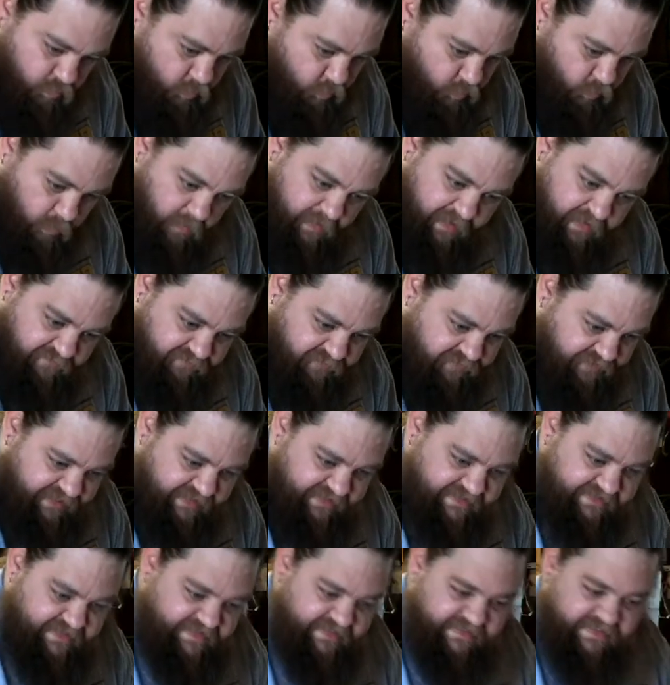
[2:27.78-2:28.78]
whatever
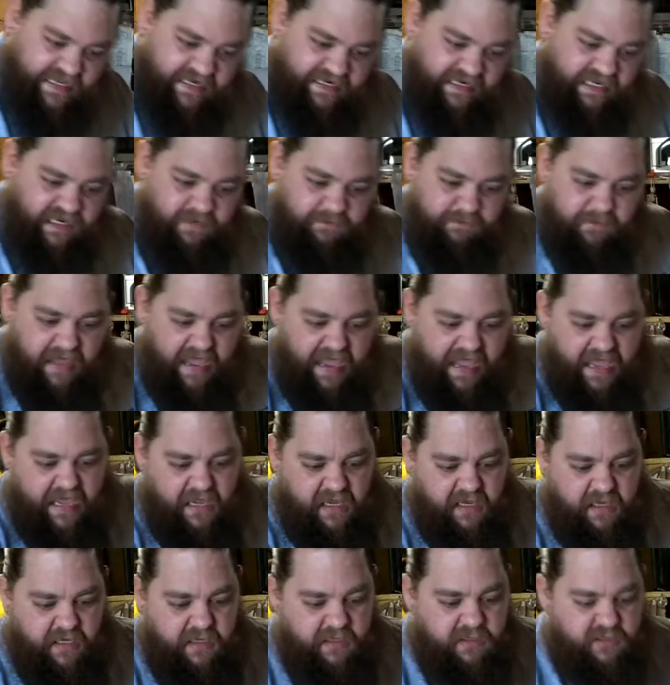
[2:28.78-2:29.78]
distance I need
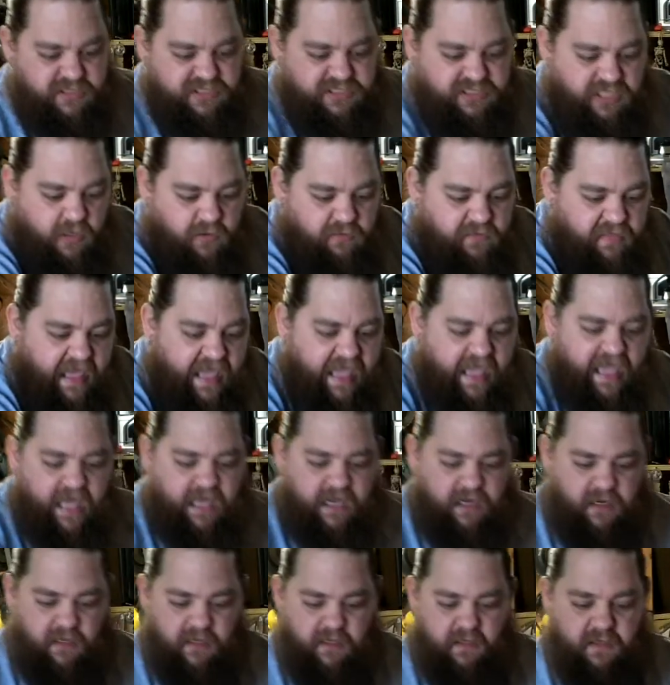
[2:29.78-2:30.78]
back, so
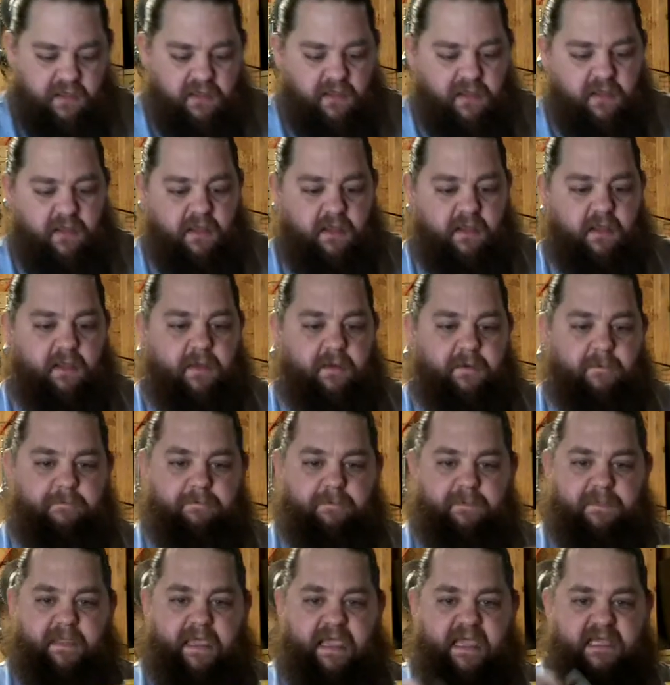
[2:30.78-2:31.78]
that
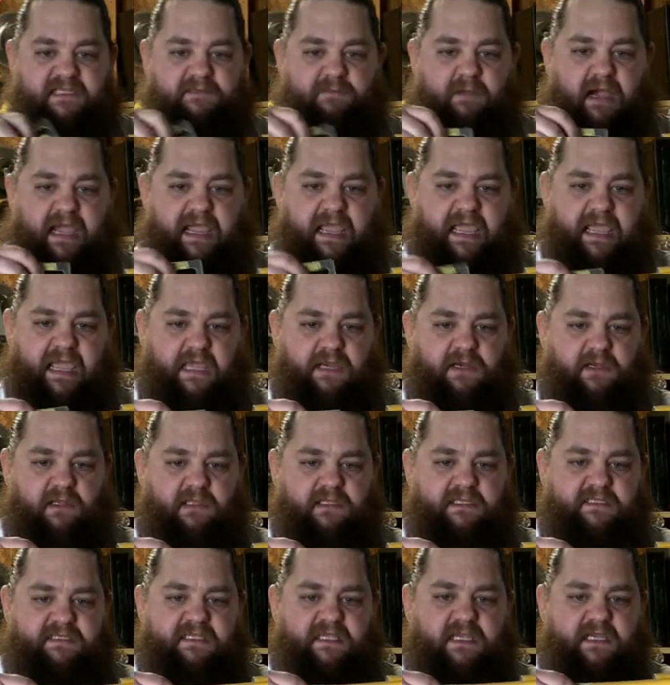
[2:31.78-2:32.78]
as my
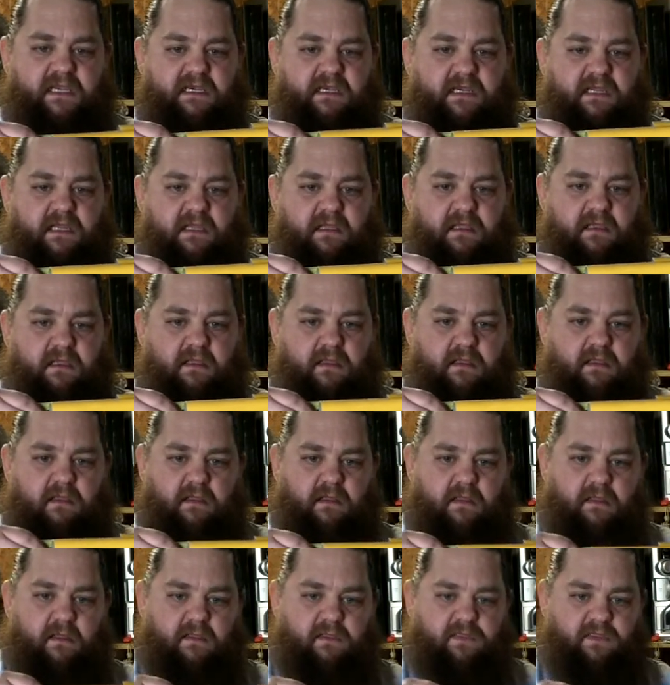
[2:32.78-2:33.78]
handle is in
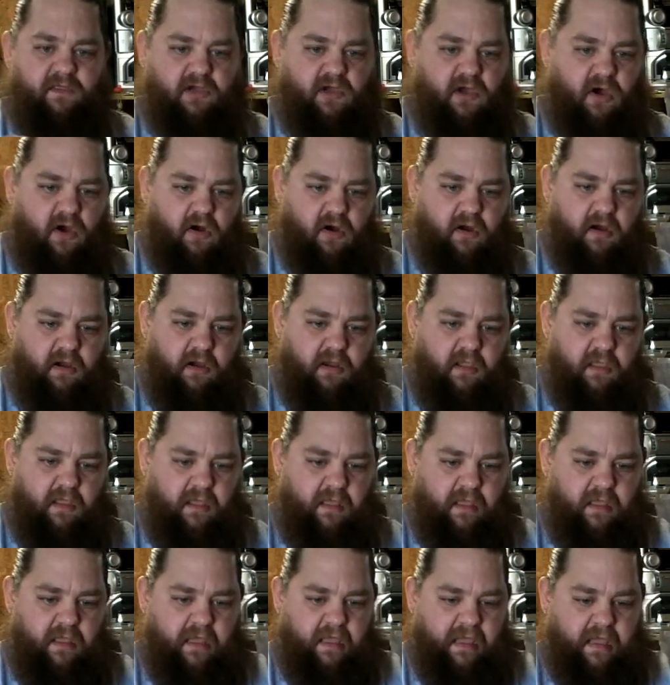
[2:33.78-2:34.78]
the cart,
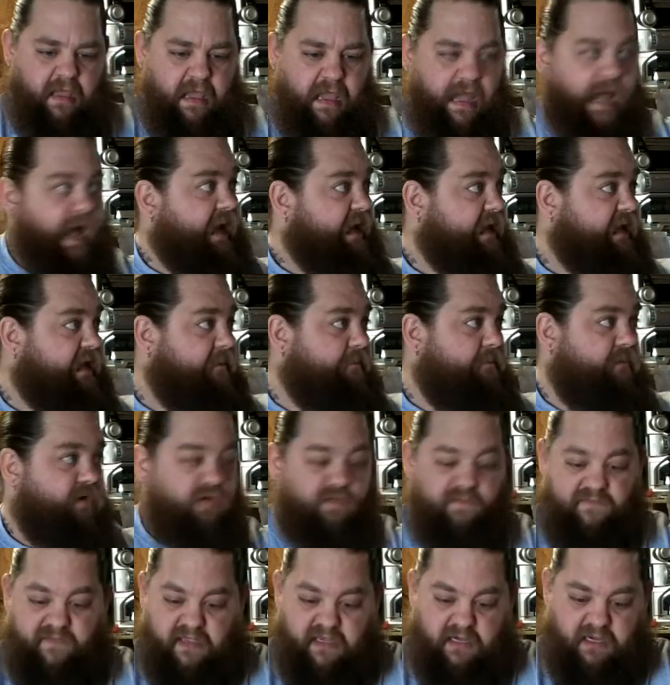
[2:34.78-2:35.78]
I can
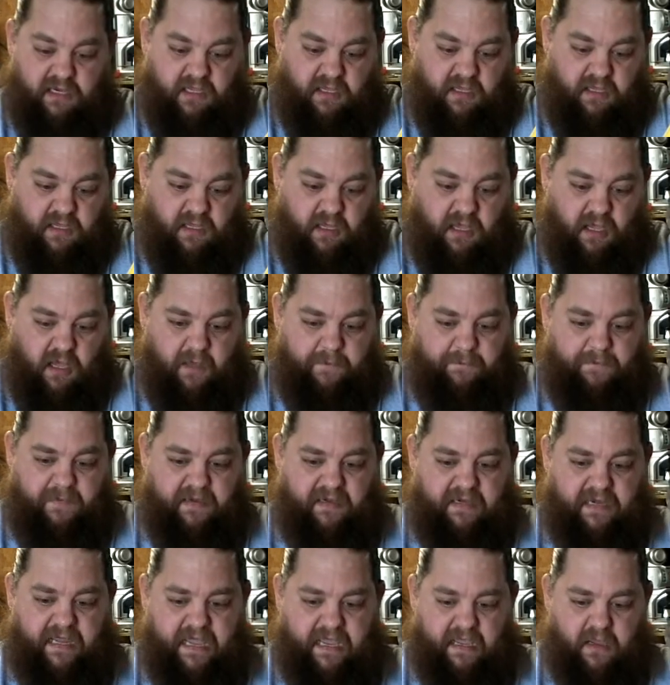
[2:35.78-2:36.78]
move it up
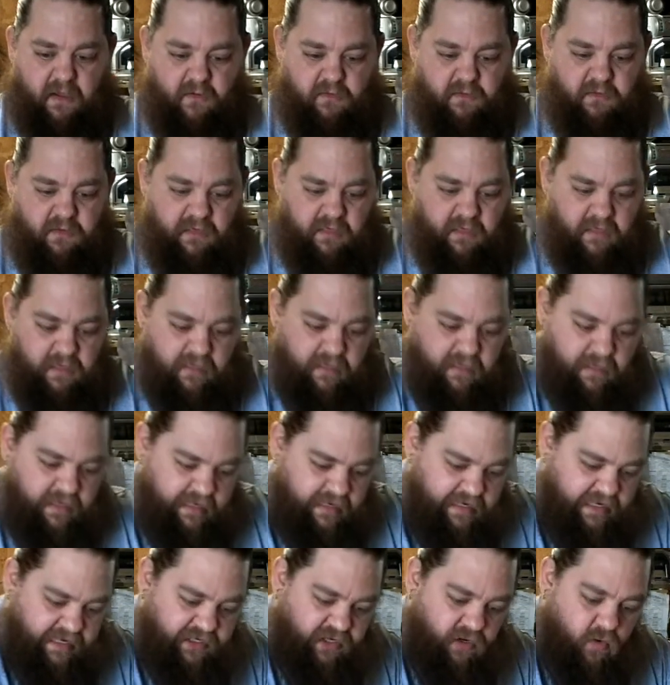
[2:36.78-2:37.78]
and down,
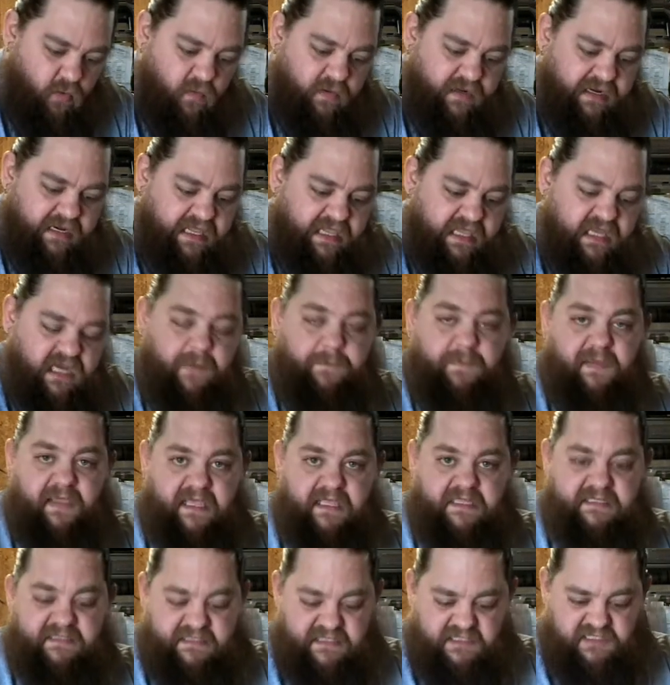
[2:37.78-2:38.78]
and I don't want to hit up
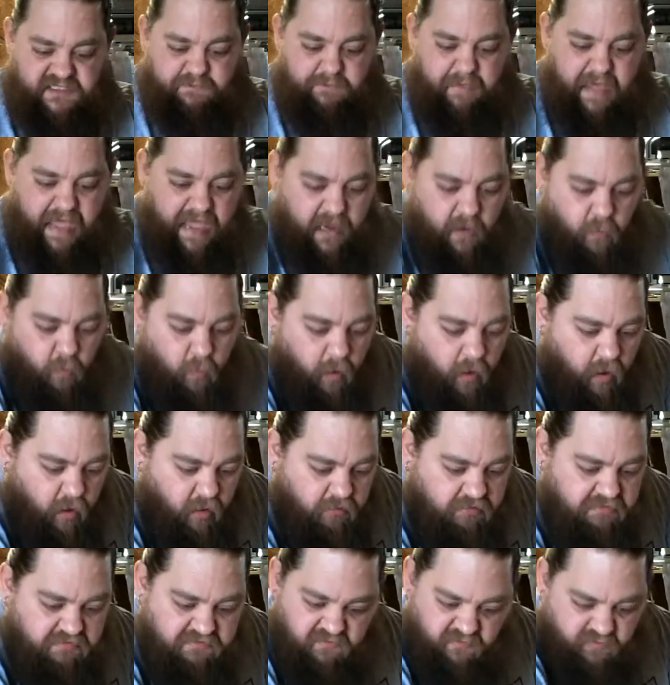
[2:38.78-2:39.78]
against this back
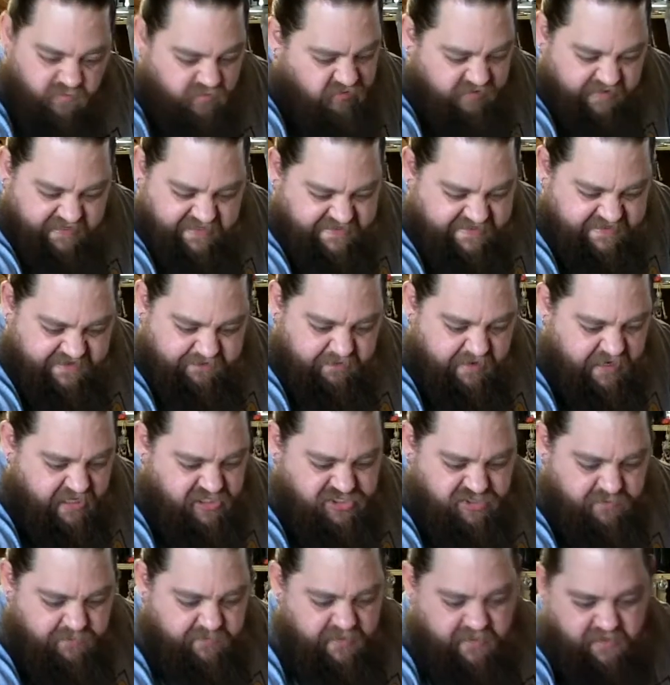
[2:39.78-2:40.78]
wall. Real easy
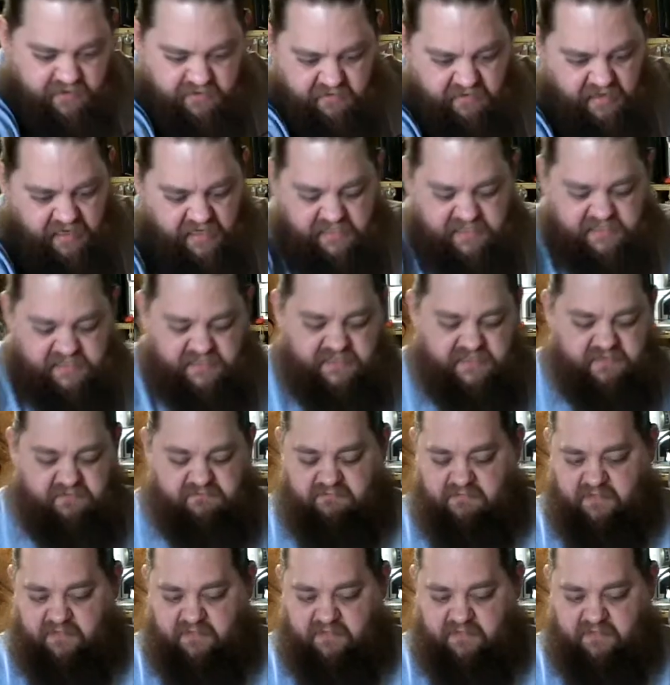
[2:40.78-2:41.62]
measurement. I just,